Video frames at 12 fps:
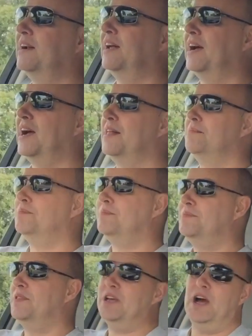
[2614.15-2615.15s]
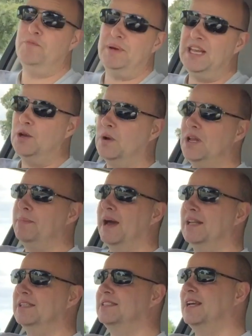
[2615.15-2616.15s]
I've been equally
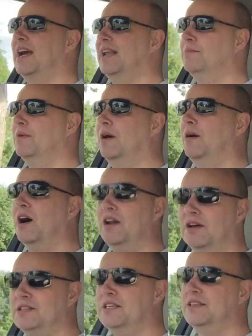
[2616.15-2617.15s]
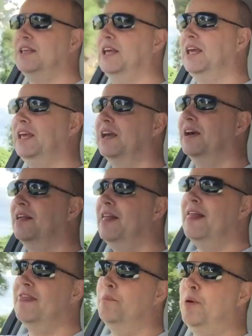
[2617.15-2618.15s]
balanced and highlighted
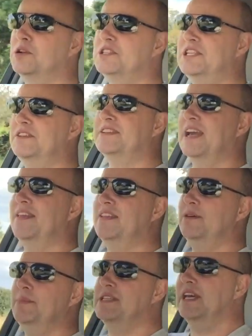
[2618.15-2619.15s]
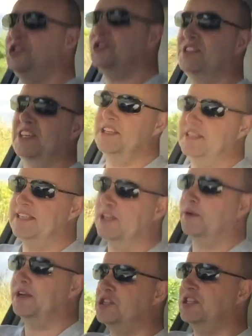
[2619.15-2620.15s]
the positives and the limitations and
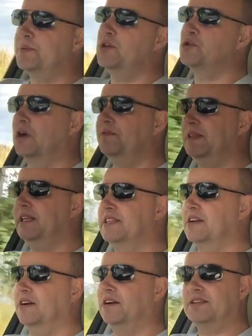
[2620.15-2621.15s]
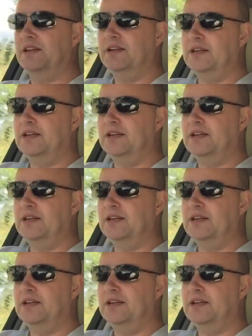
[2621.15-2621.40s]
considerations when driving these cars.